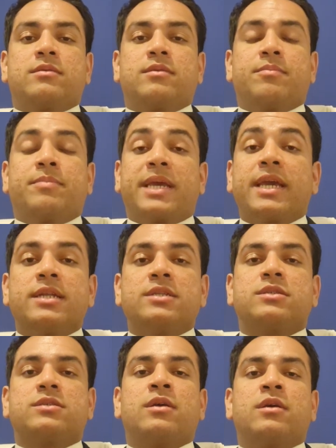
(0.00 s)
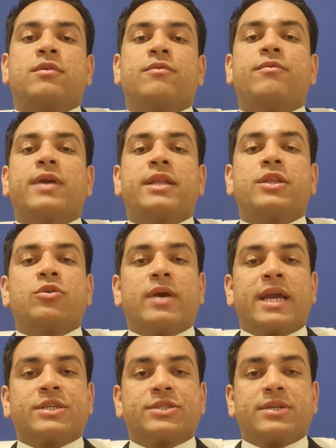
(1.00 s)
begins when you
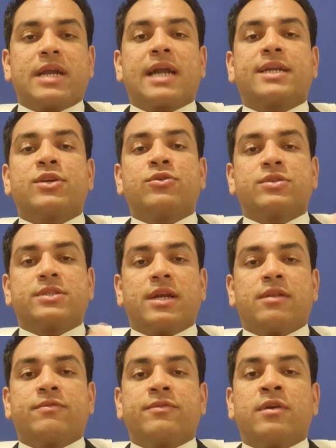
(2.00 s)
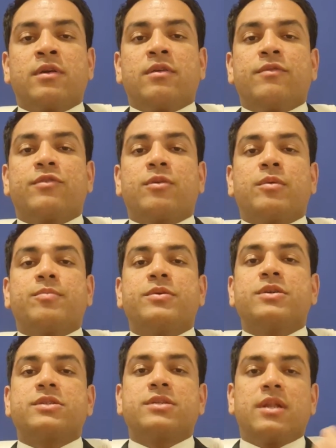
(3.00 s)
extract yourself from a
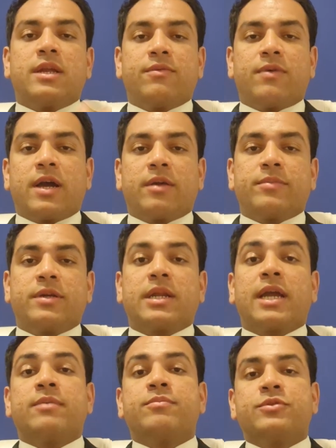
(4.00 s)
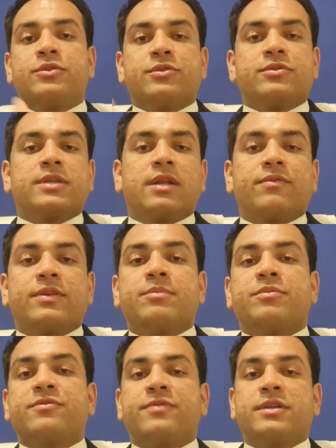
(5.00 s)
personal environment and put yourself in a
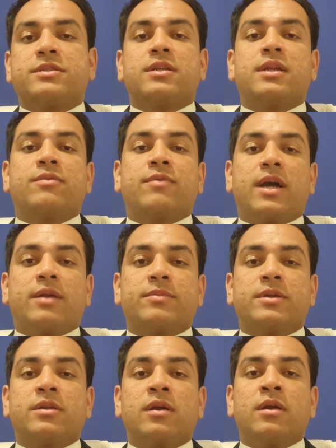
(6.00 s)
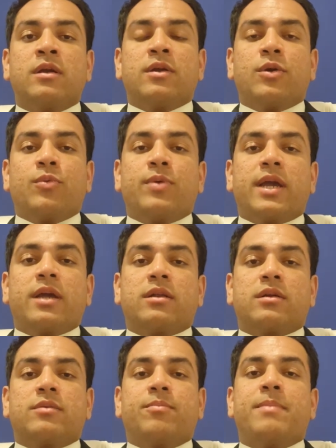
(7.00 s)
professional environment where
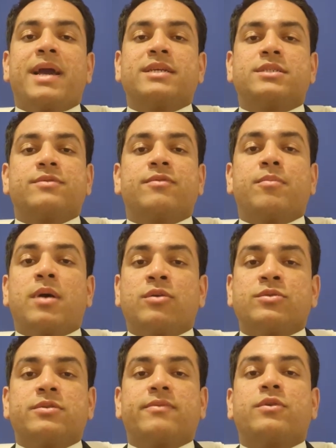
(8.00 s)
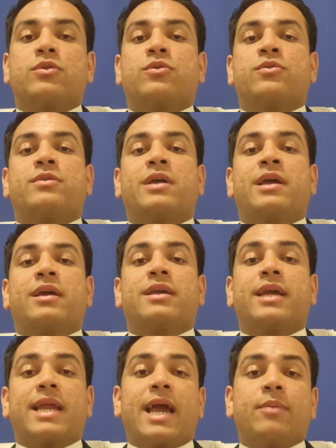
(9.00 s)
massive amounts of growth
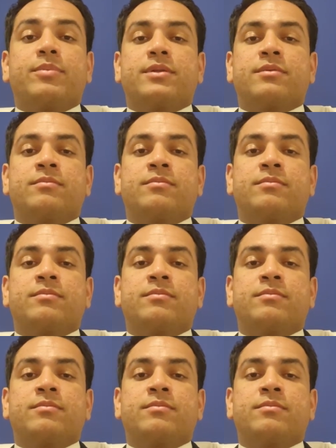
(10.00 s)
can happen.